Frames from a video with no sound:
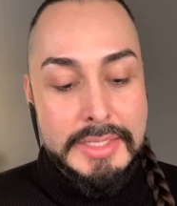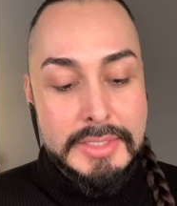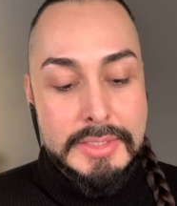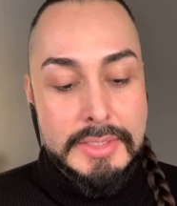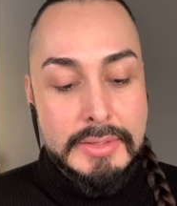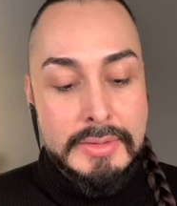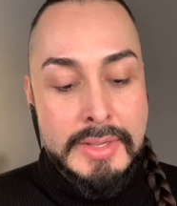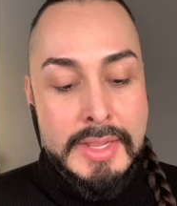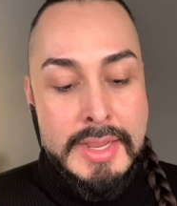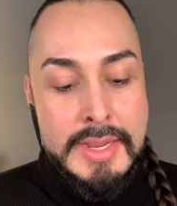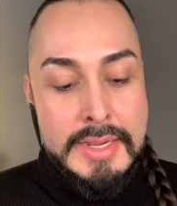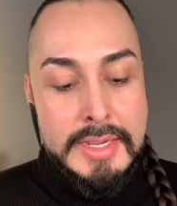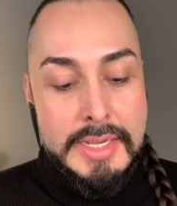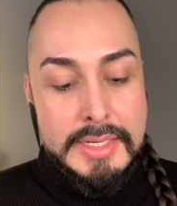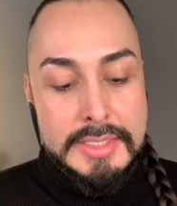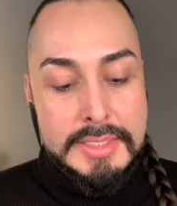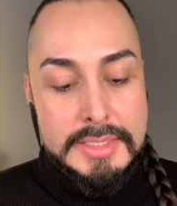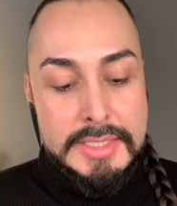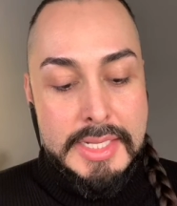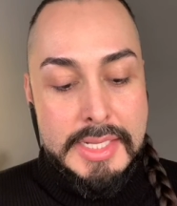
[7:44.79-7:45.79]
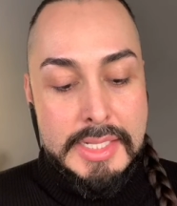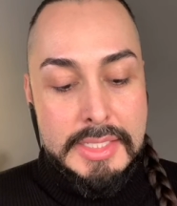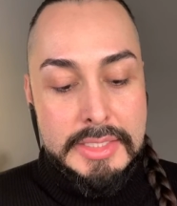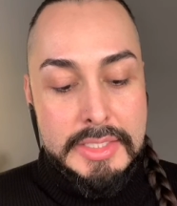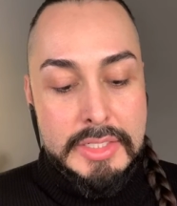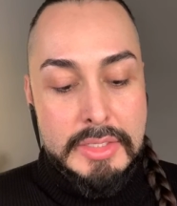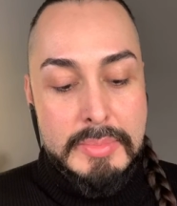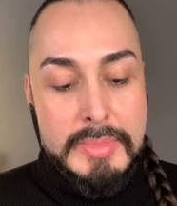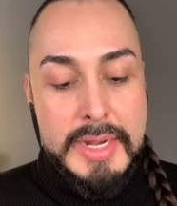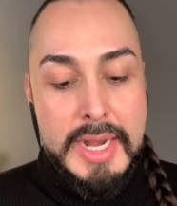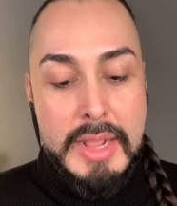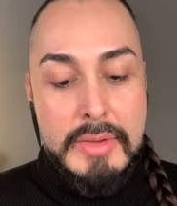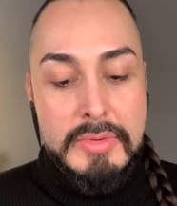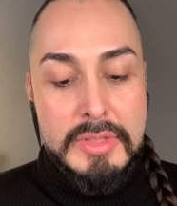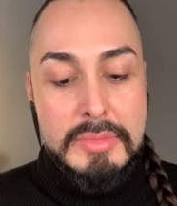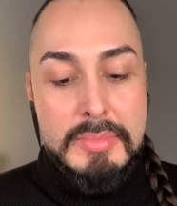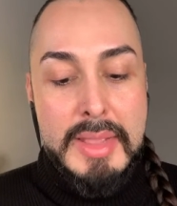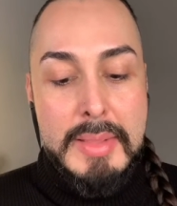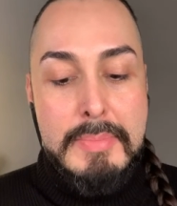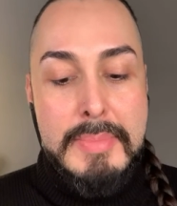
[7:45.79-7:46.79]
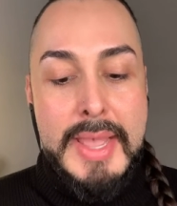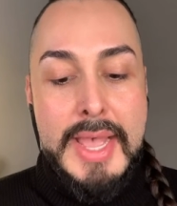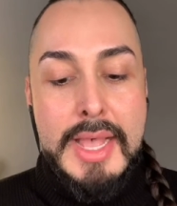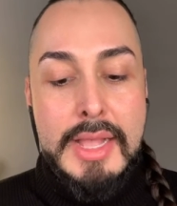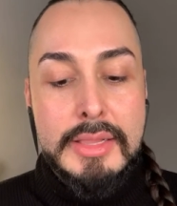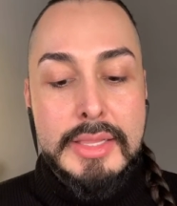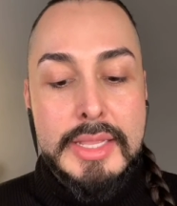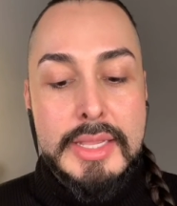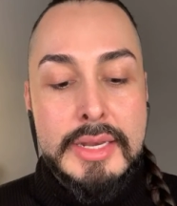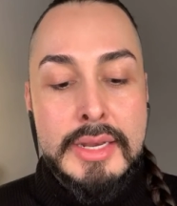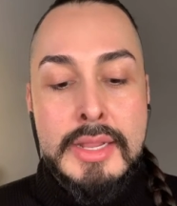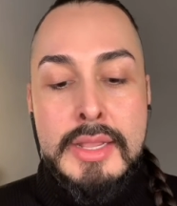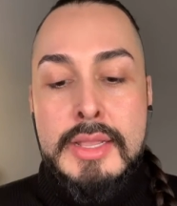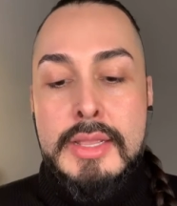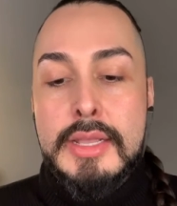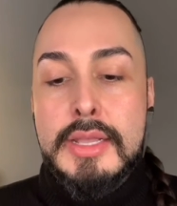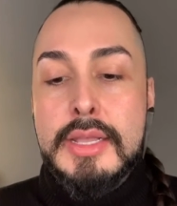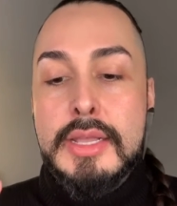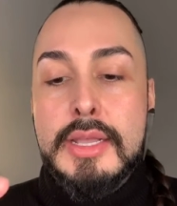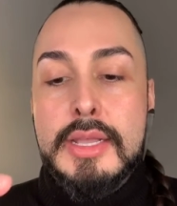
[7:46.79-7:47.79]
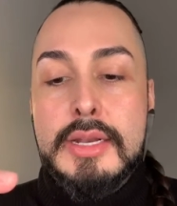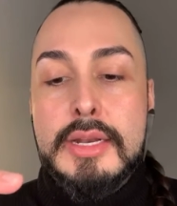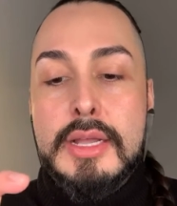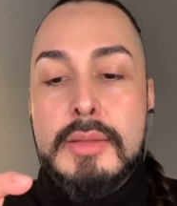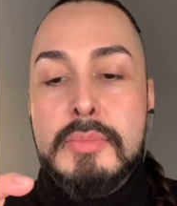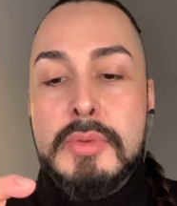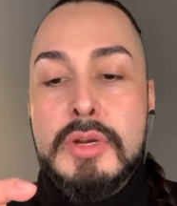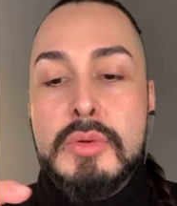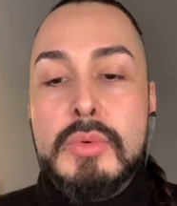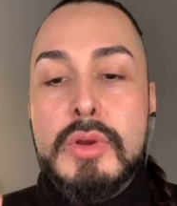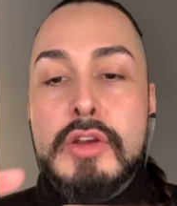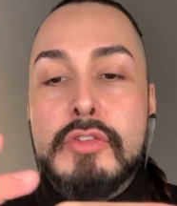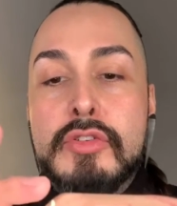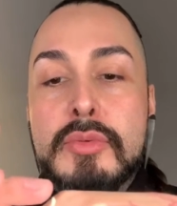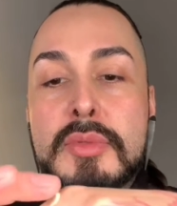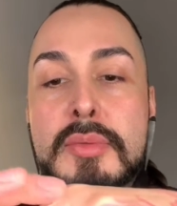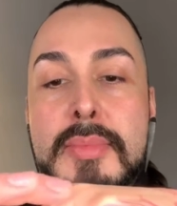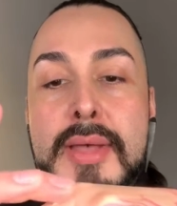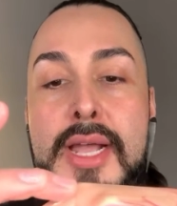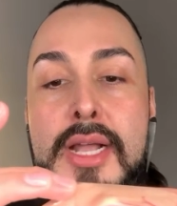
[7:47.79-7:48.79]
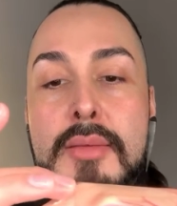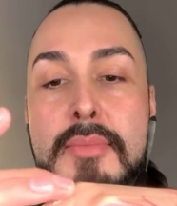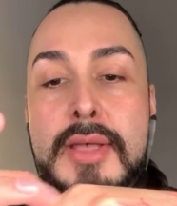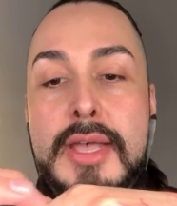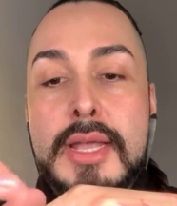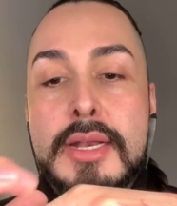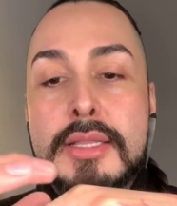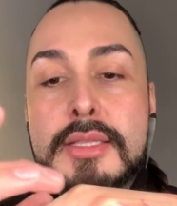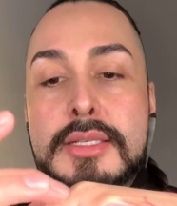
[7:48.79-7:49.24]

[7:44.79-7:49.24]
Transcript: So I just take a little bit out with my palette, and I'm gonna work from the back of my hand.